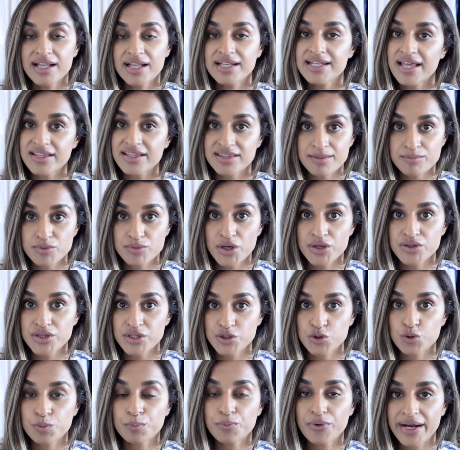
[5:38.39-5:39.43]
Let them know that
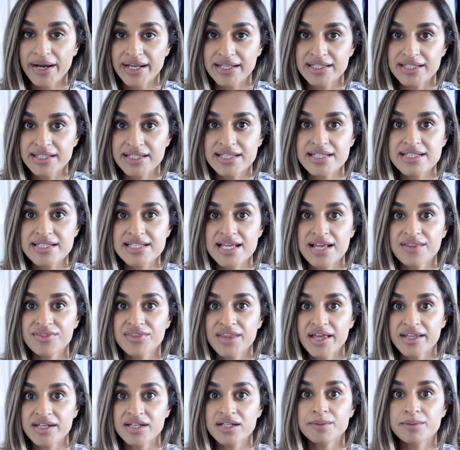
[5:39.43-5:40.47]
you're pregnant, and
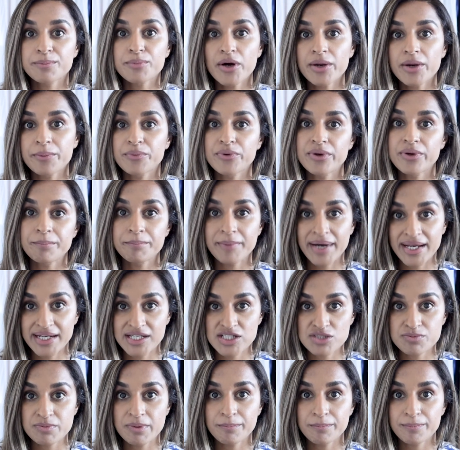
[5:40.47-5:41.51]
then an appropriate
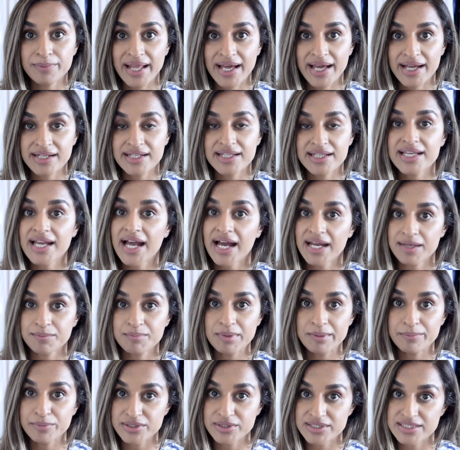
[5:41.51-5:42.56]
management plan can
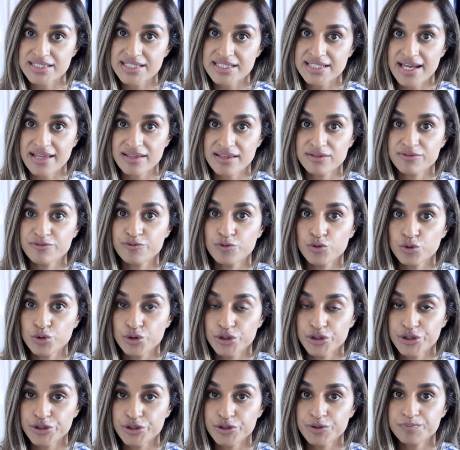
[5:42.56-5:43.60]
be put together for
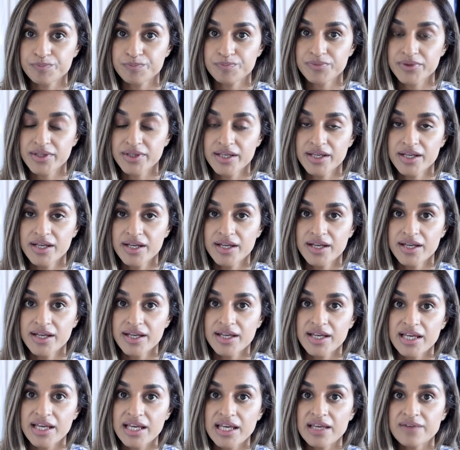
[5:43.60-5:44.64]
you.
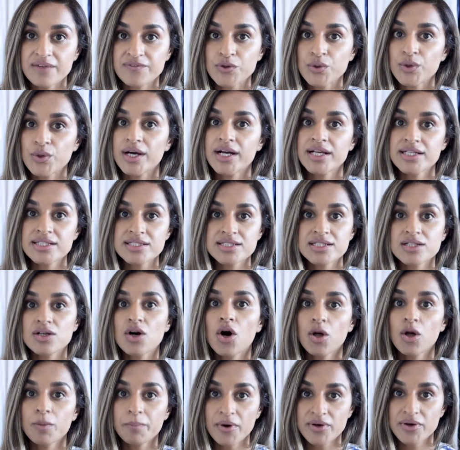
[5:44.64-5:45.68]
If you're under
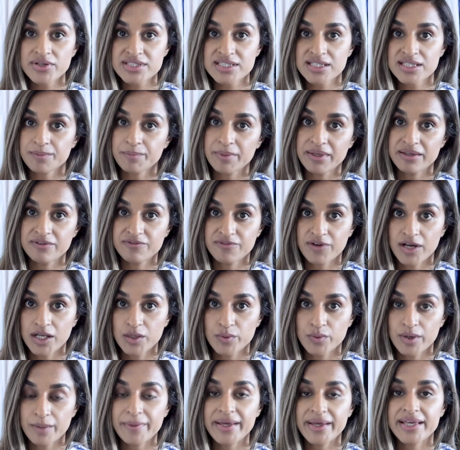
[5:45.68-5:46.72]
colposcopy
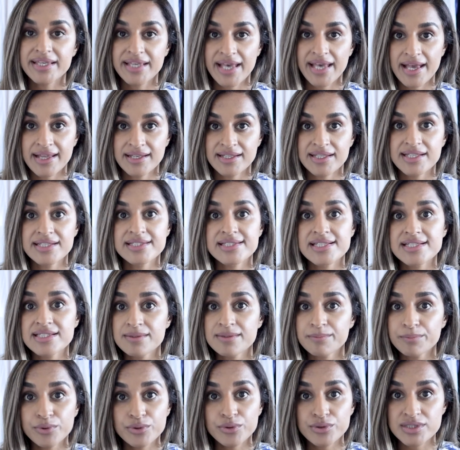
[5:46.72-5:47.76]
follow-up, again, it is
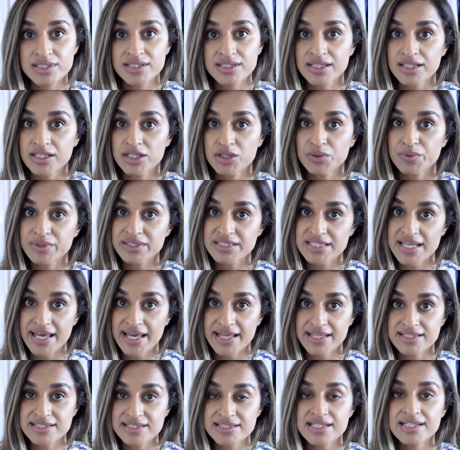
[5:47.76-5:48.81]
important that you
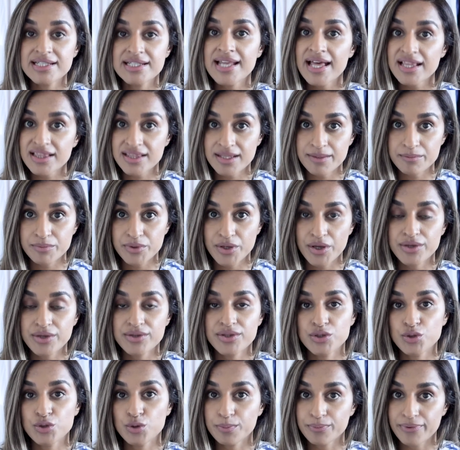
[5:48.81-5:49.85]
attend. Let them know
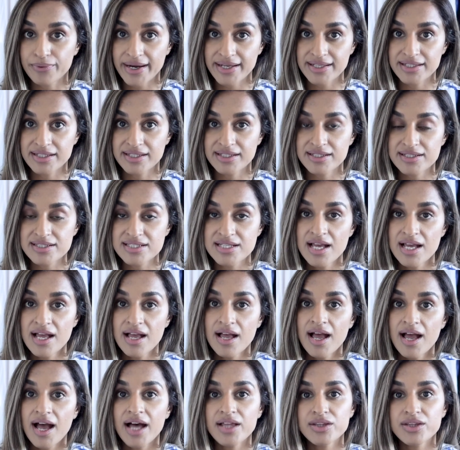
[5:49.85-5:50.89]
that you're pregnant.
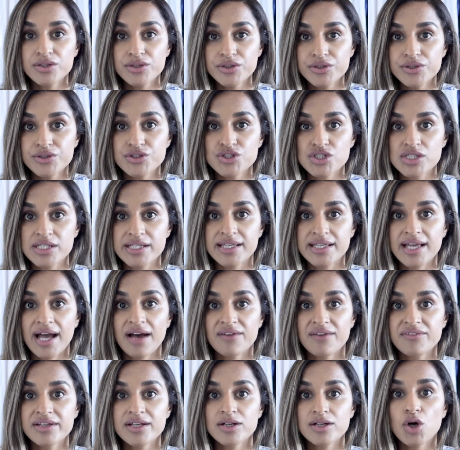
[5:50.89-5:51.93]
And usually
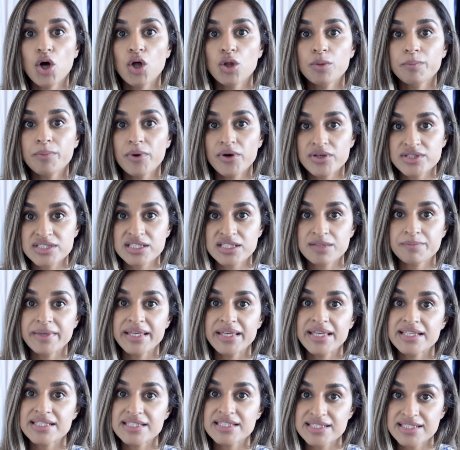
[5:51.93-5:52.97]
having a
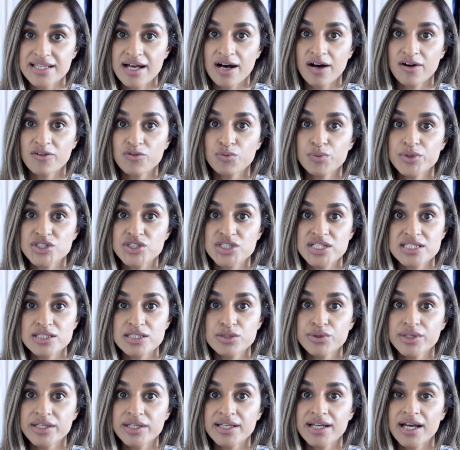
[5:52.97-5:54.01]
colposcopy itself, which is
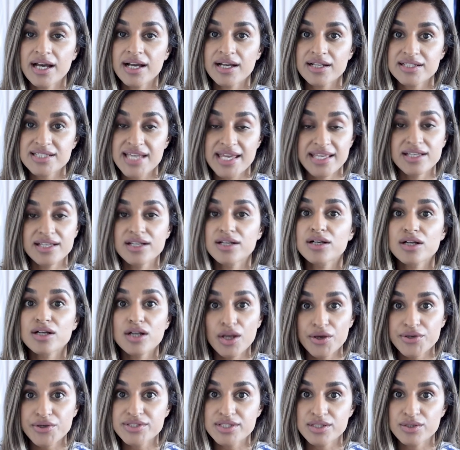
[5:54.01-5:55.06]
taking a
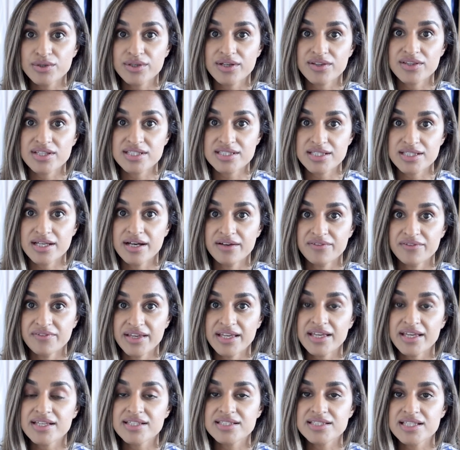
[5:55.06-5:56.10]
closer look at the
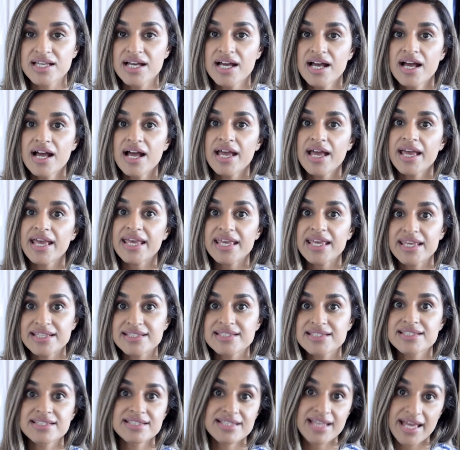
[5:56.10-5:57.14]
cervix,
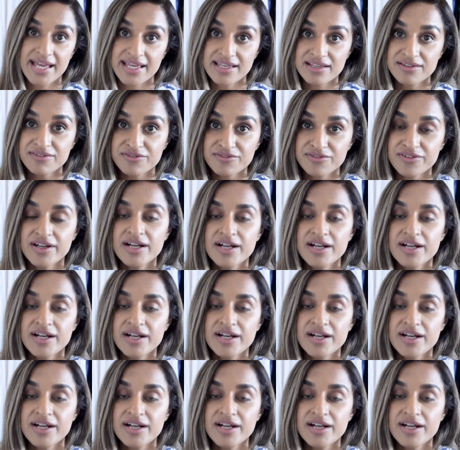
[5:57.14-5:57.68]
is safe.